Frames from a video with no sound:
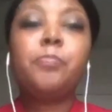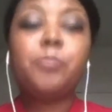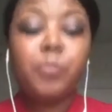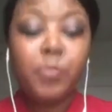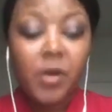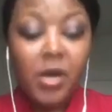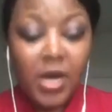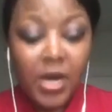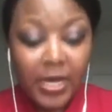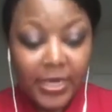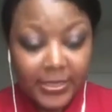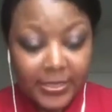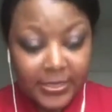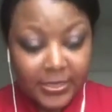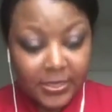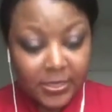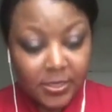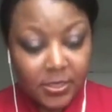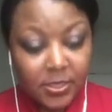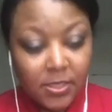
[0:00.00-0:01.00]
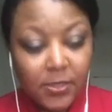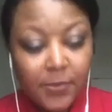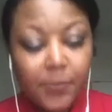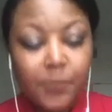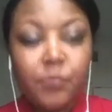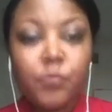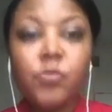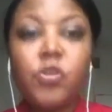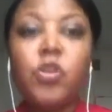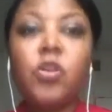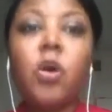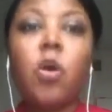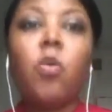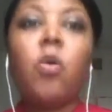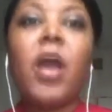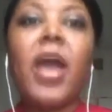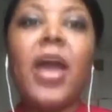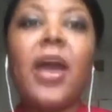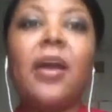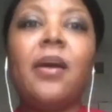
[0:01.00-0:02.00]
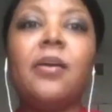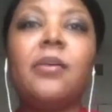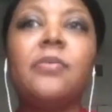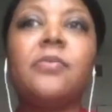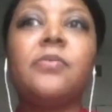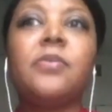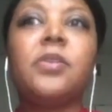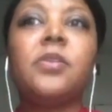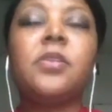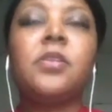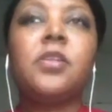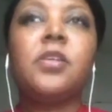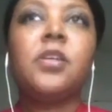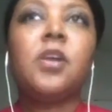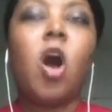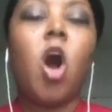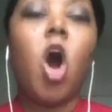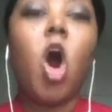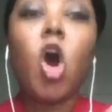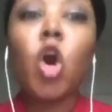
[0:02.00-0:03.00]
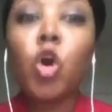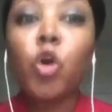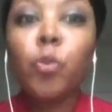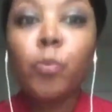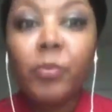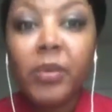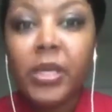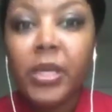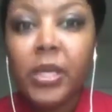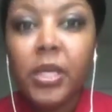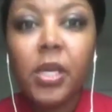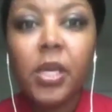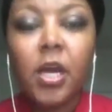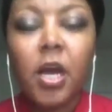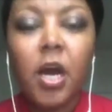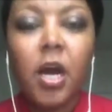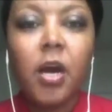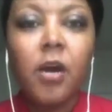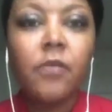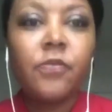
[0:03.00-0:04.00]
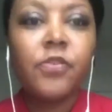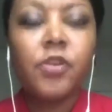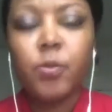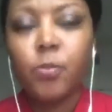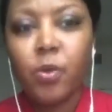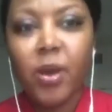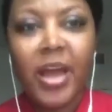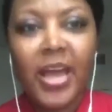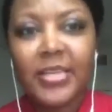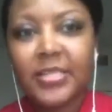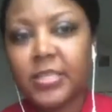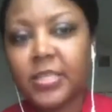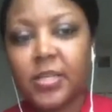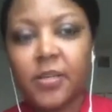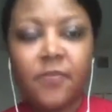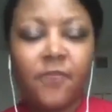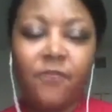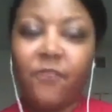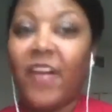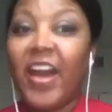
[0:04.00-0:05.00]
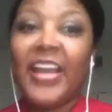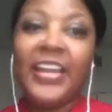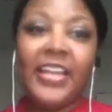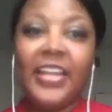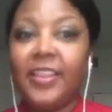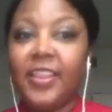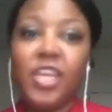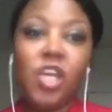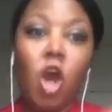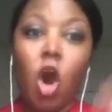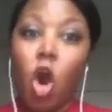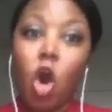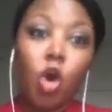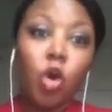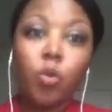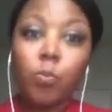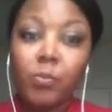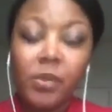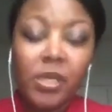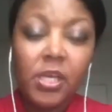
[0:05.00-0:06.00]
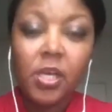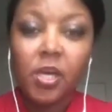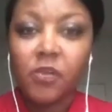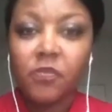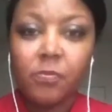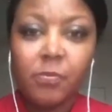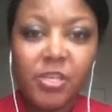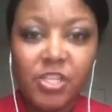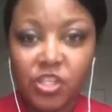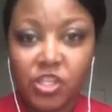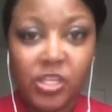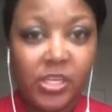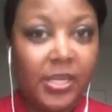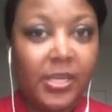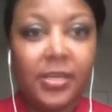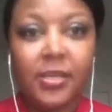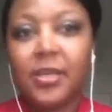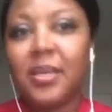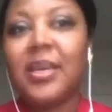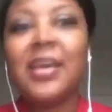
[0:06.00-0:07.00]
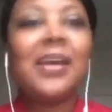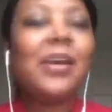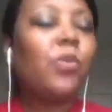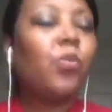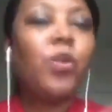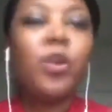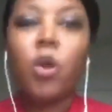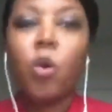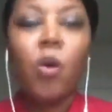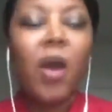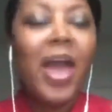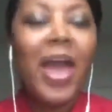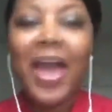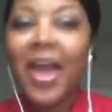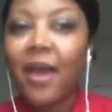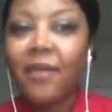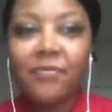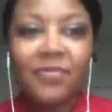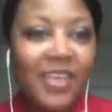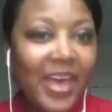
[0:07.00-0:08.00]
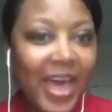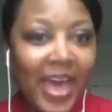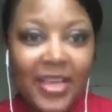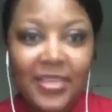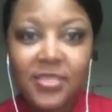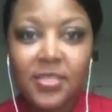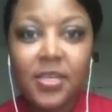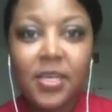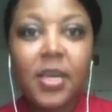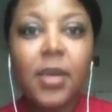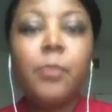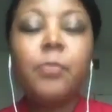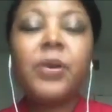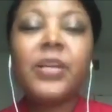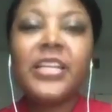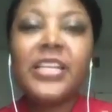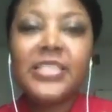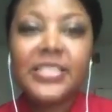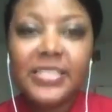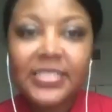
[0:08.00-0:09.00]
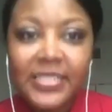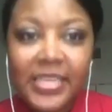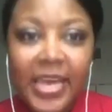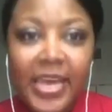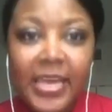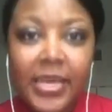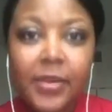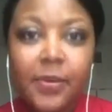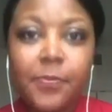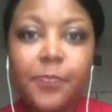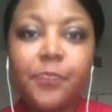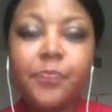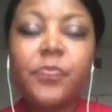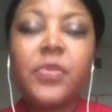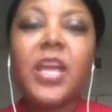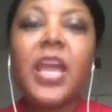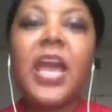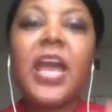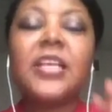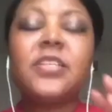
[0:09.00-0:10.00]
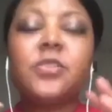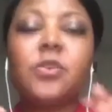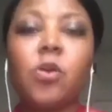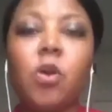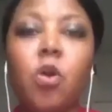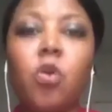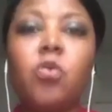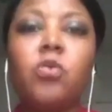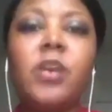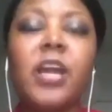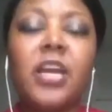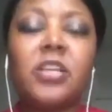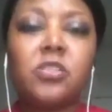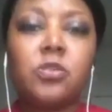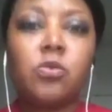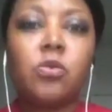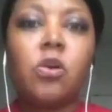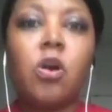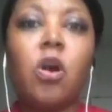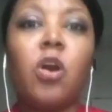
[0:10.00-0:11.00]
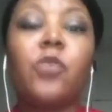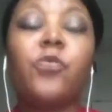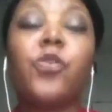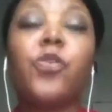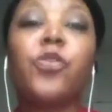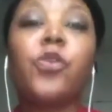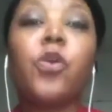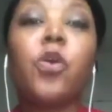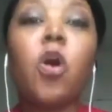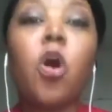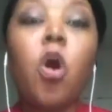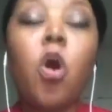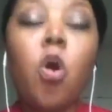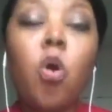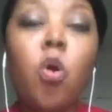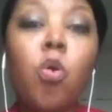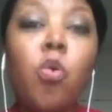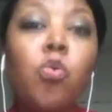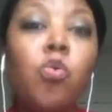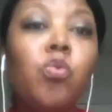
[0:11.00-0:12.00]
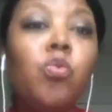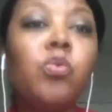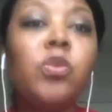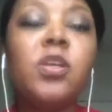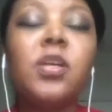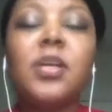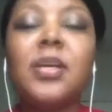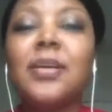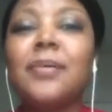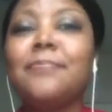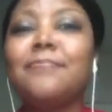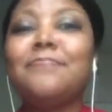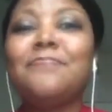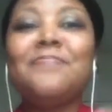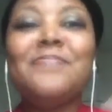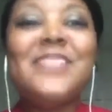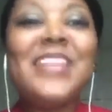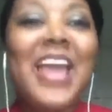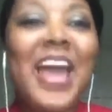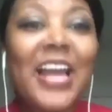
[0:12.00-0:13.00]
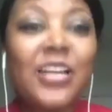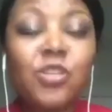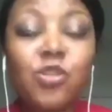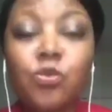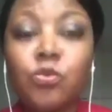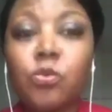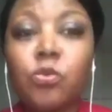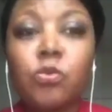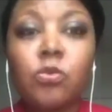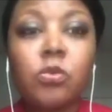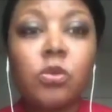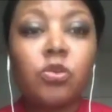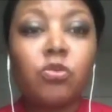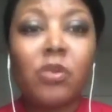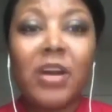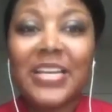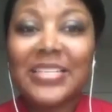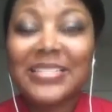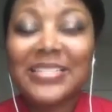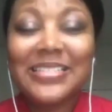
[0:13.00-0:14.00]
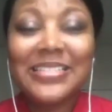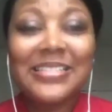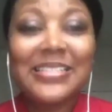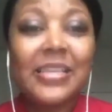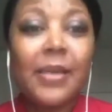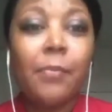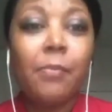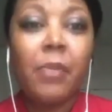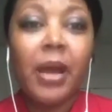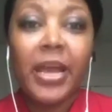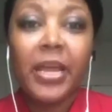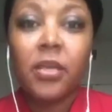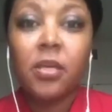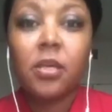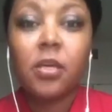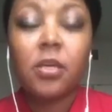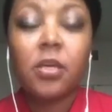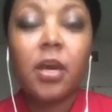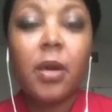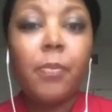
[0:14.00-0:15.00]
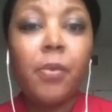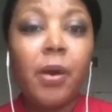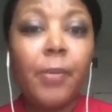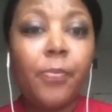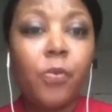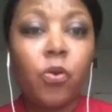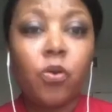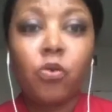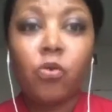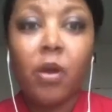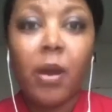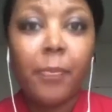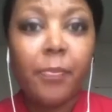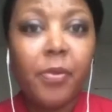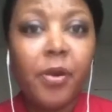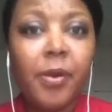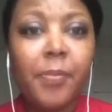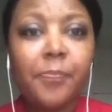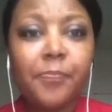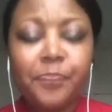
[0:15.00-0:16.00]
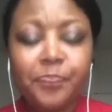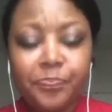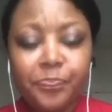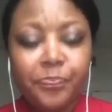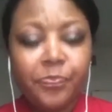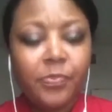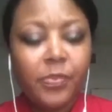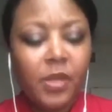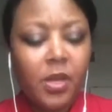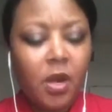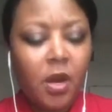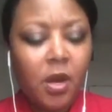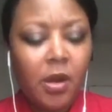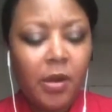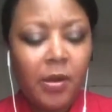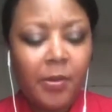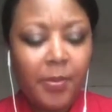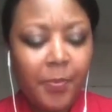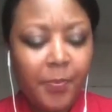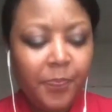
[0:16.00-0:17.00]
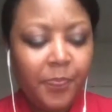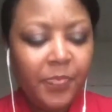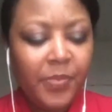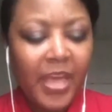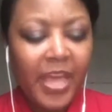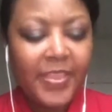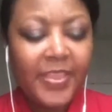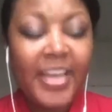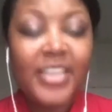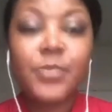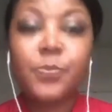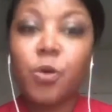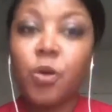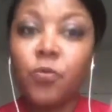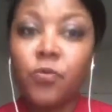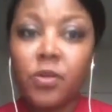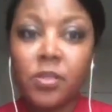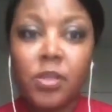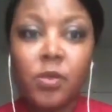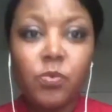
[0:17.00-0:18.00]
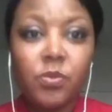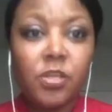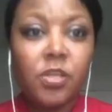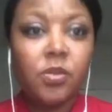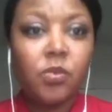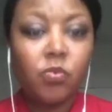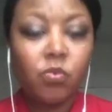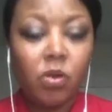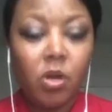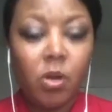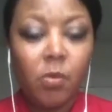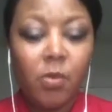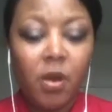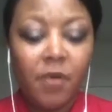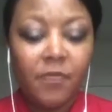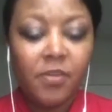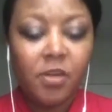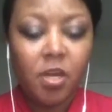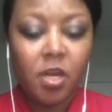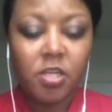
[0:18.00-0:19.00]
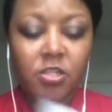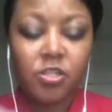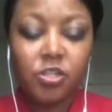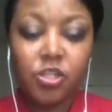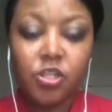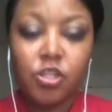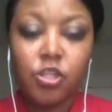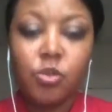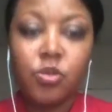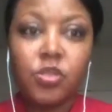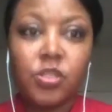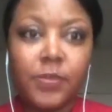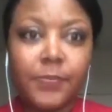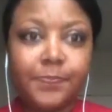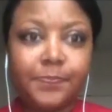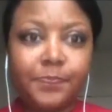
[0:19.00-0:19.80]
But you don't have the Army of Nebraska fighting the Army of Michigan. We don't have that. But each state has their own National Guard for their own natural crises that might come up or crop up. And that's perfectly within the realm of the Constitution.